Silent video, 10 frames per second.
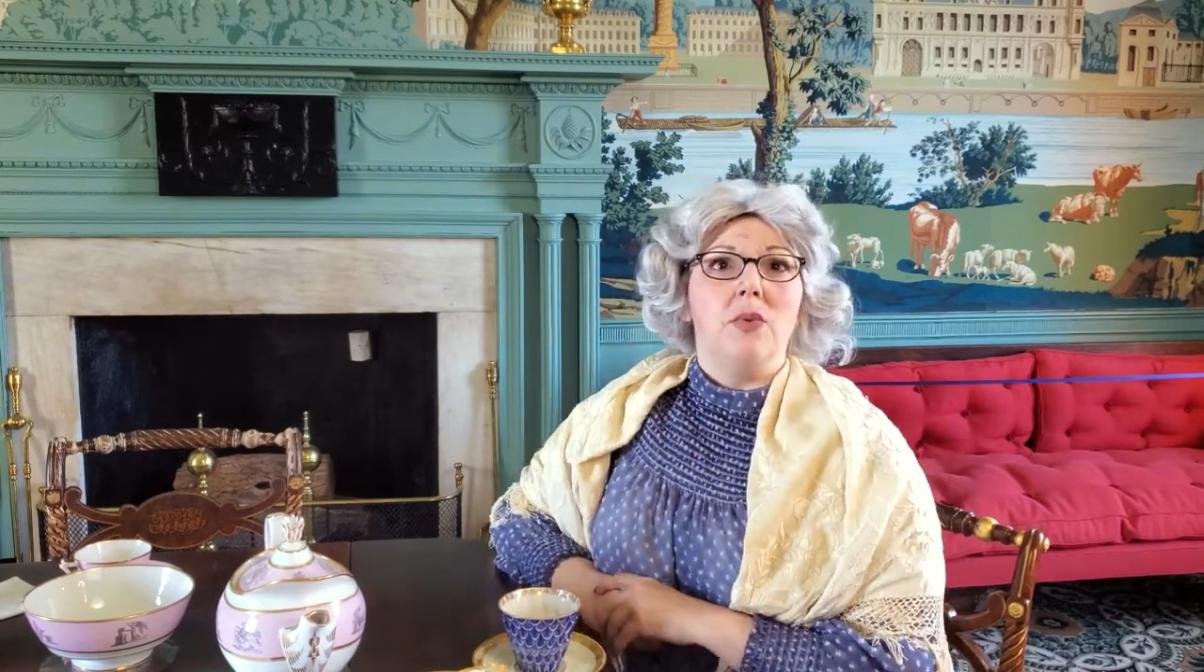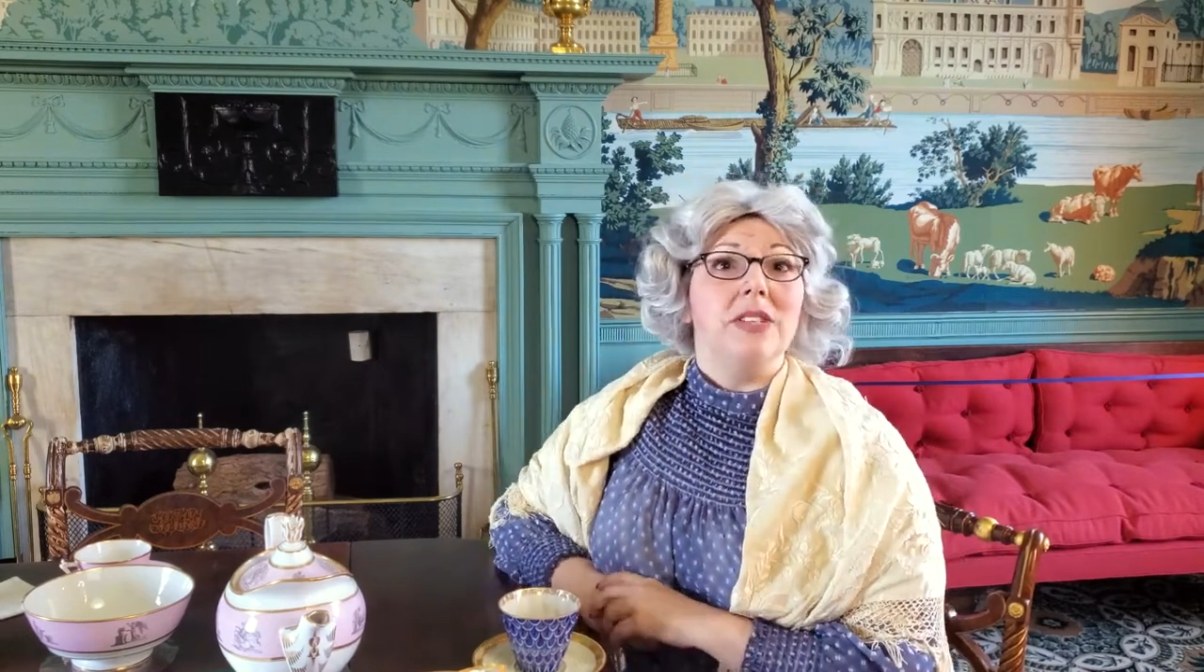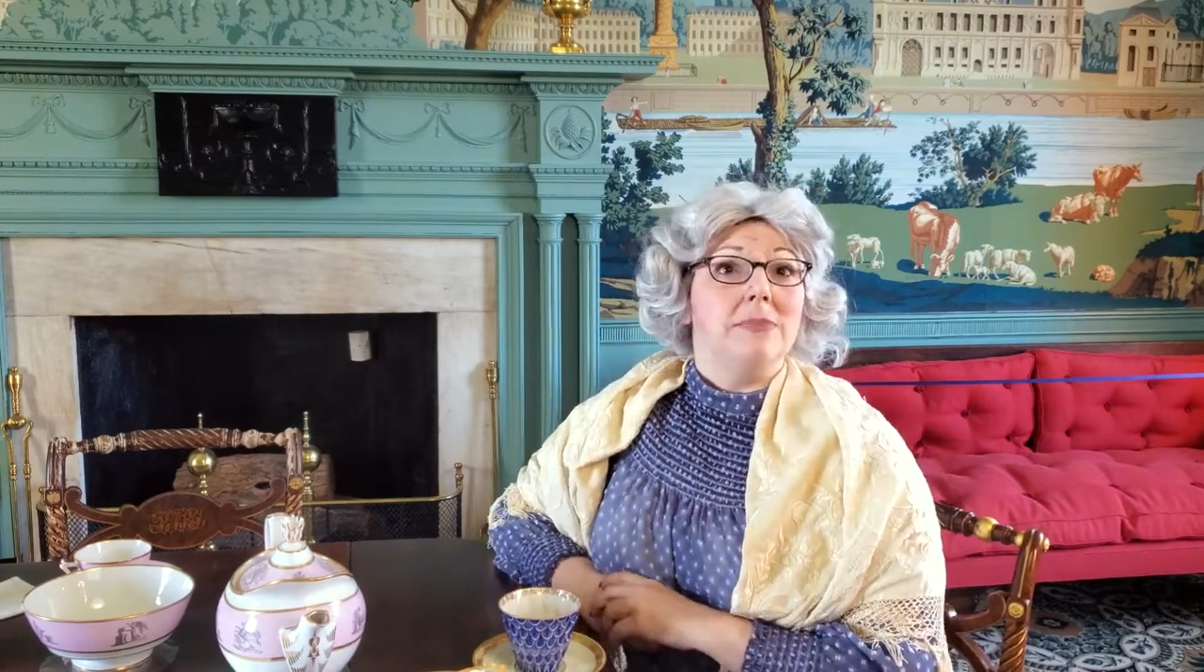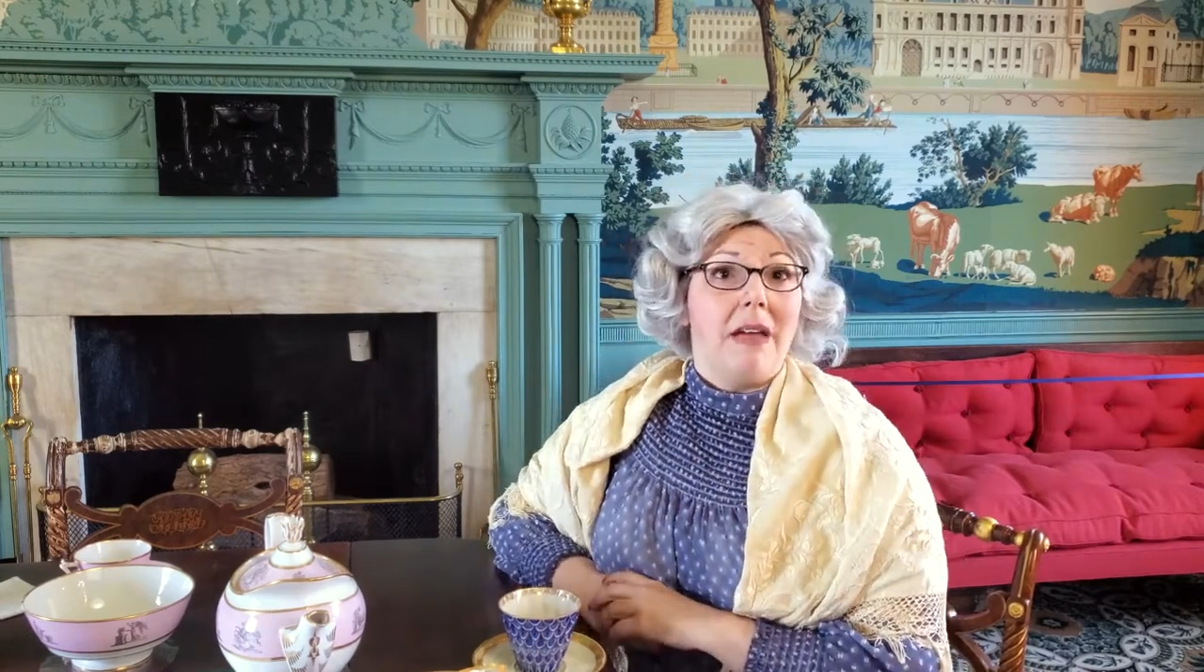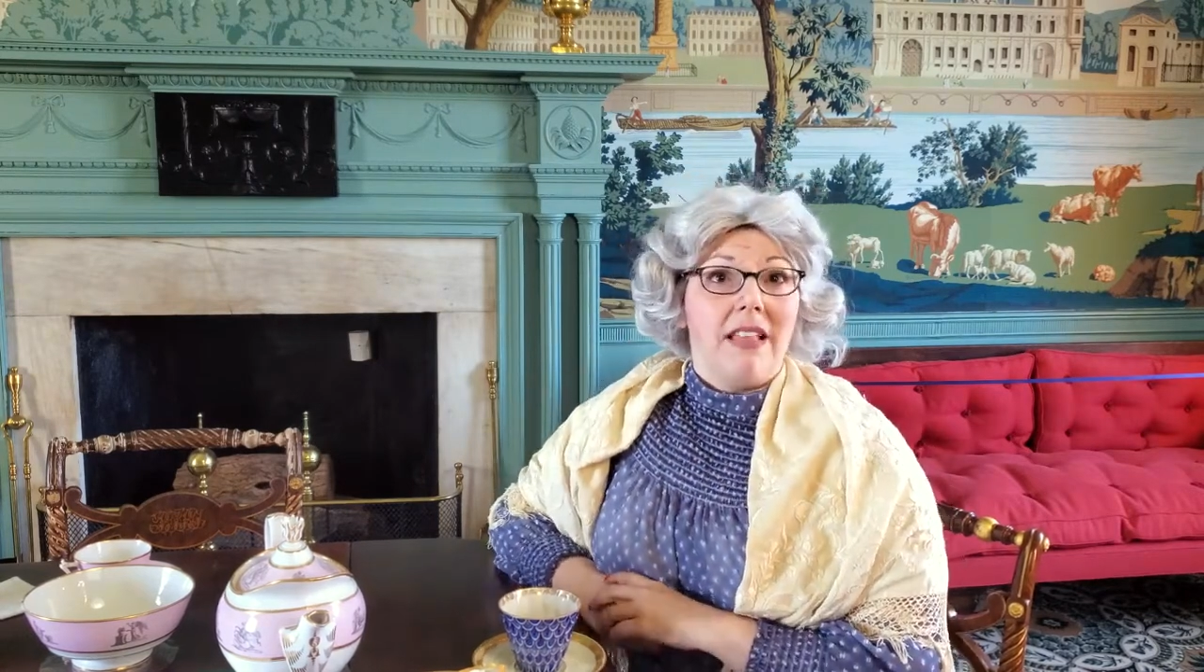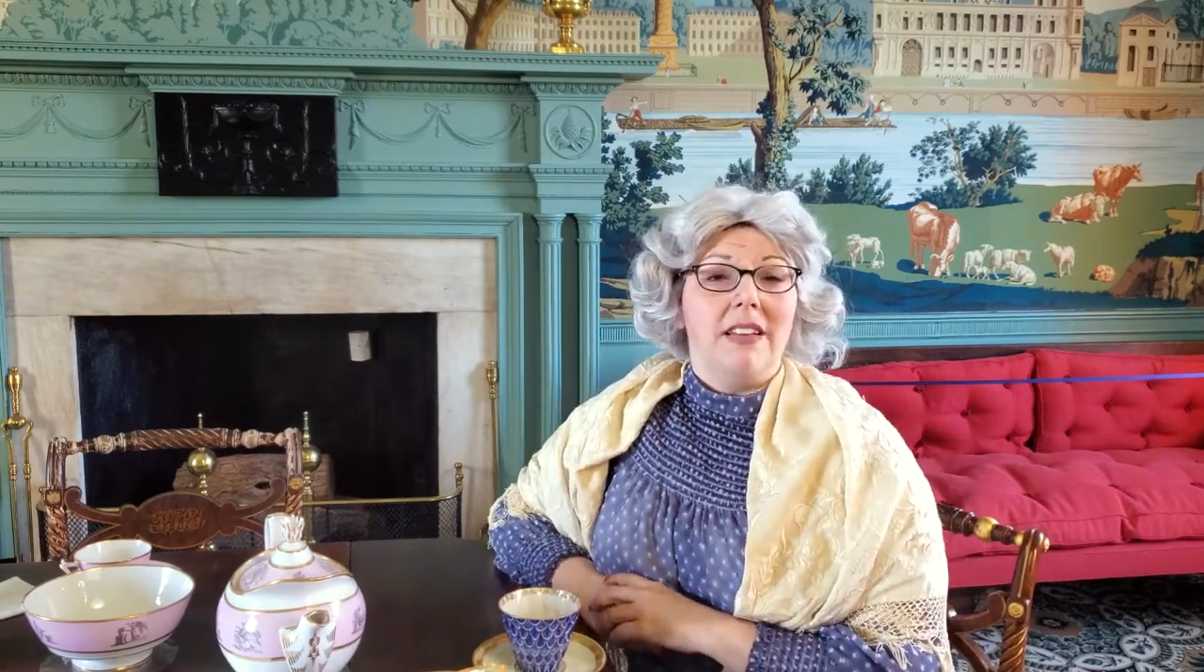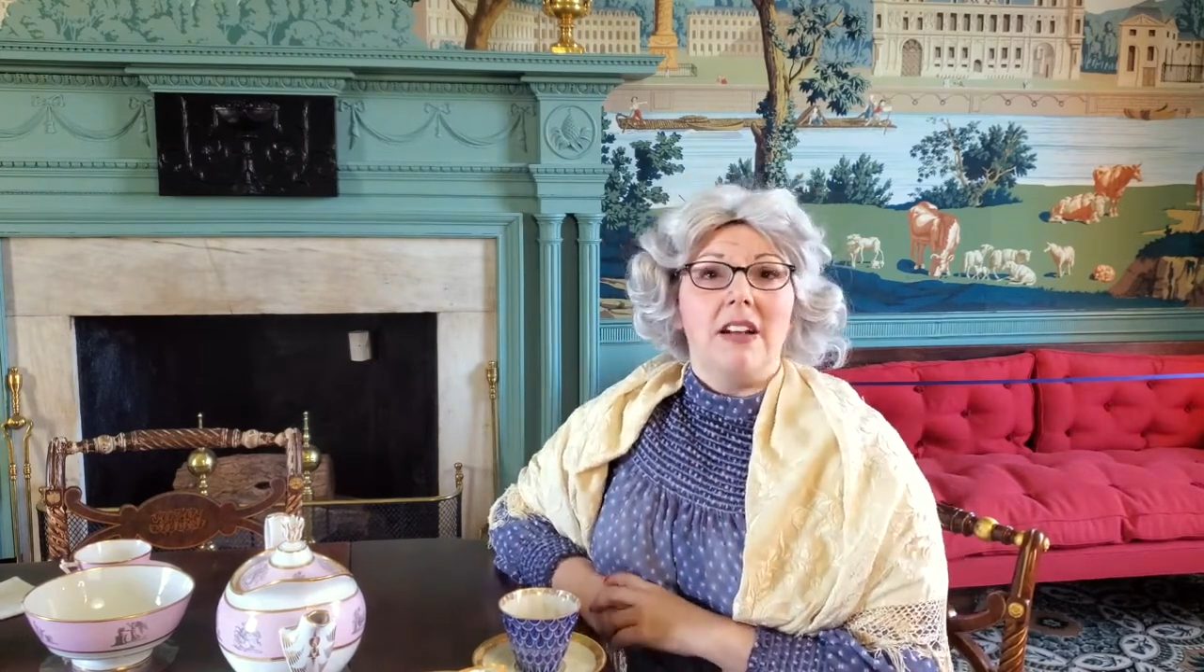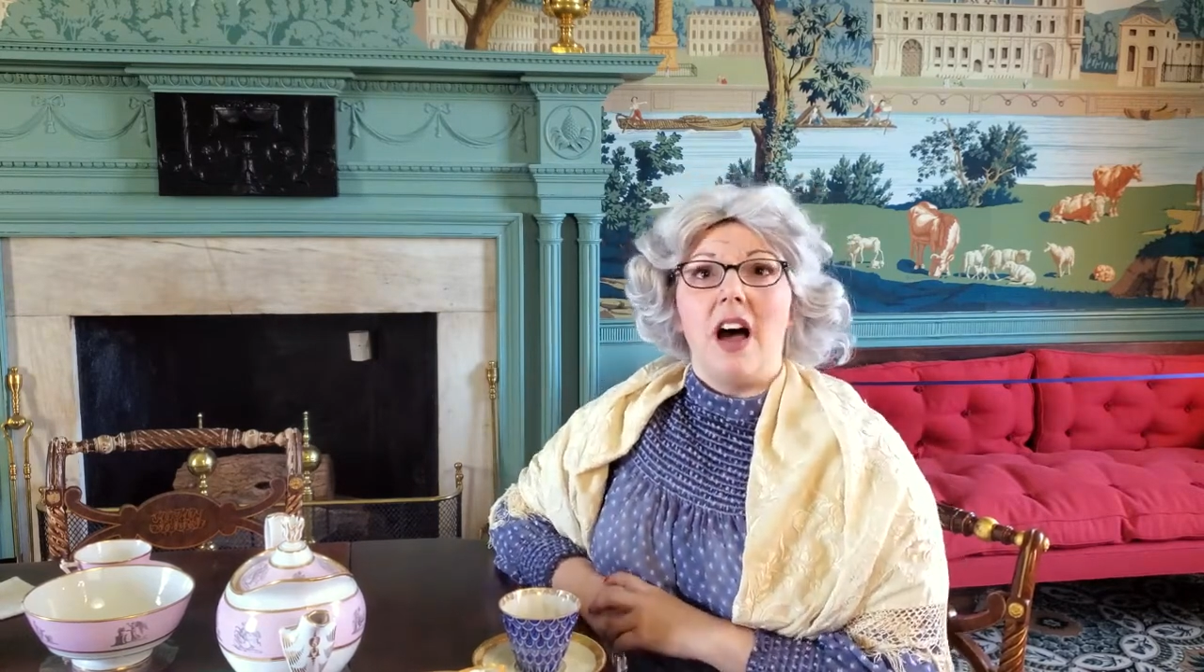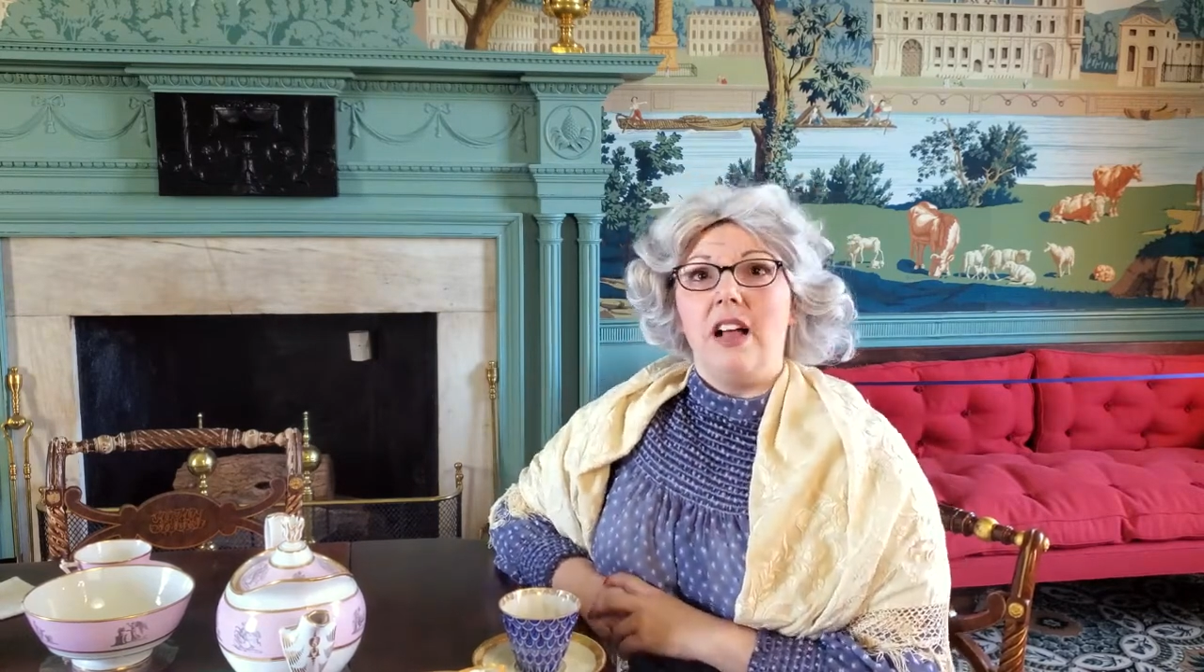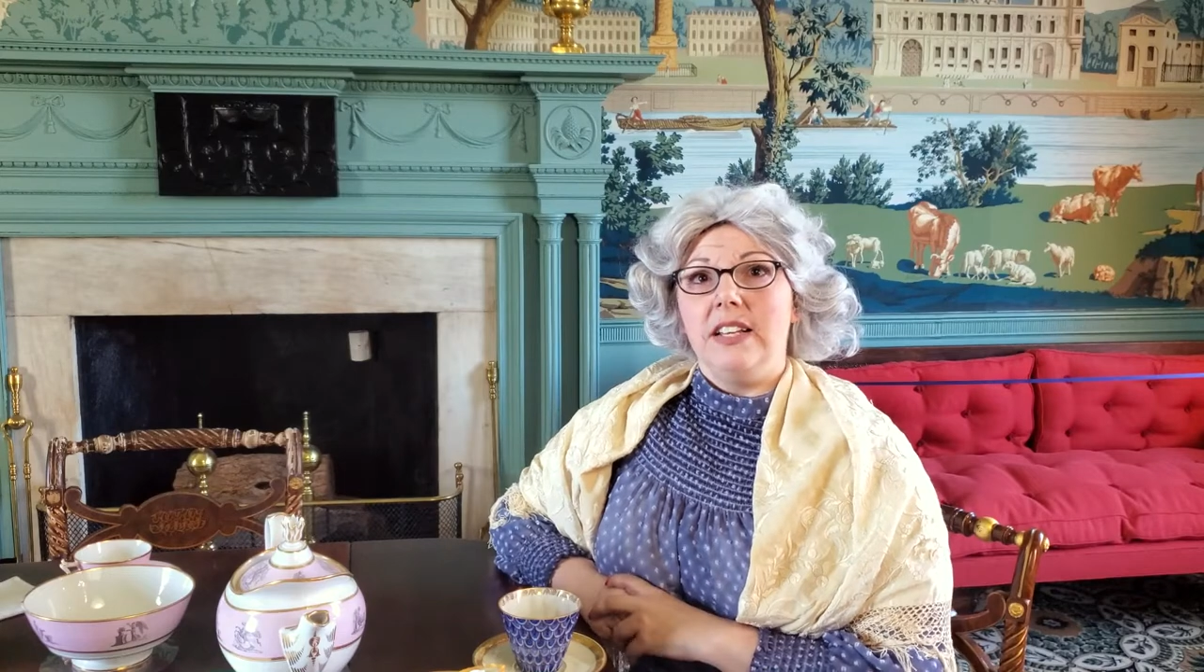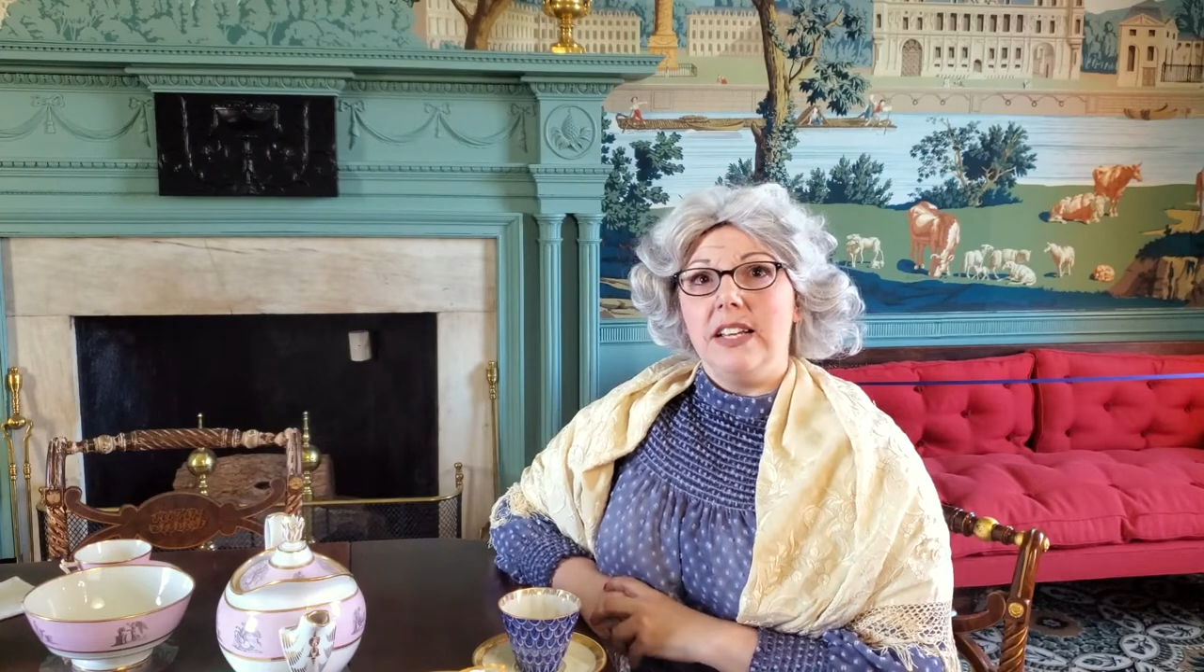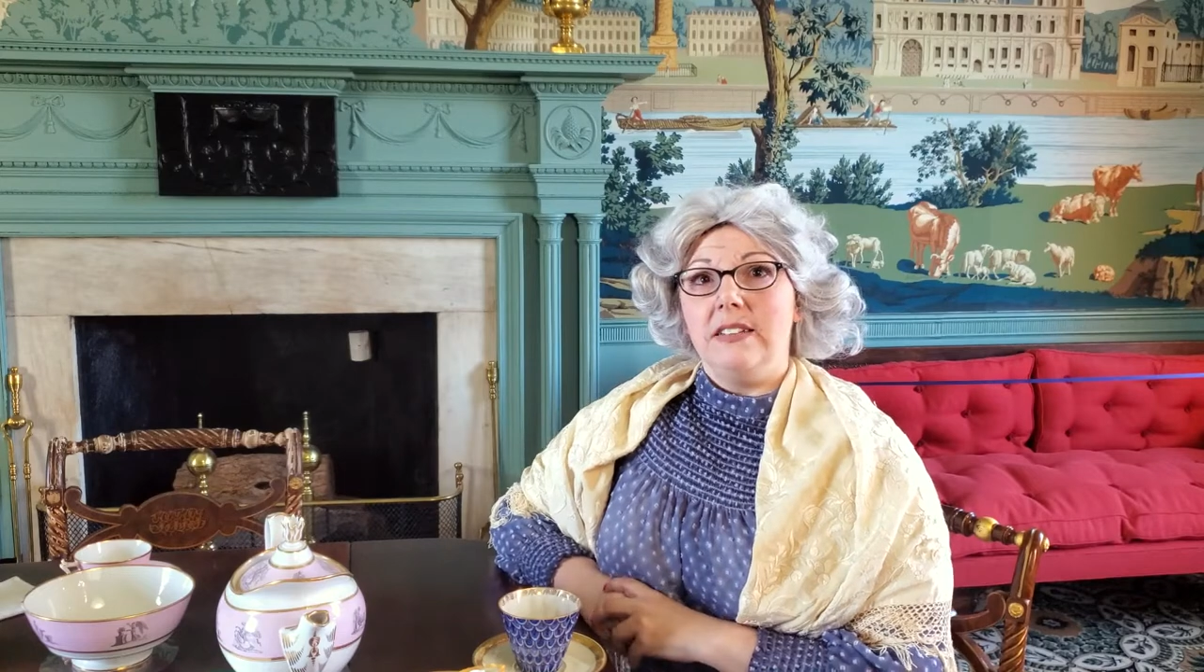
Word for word: was melancholy,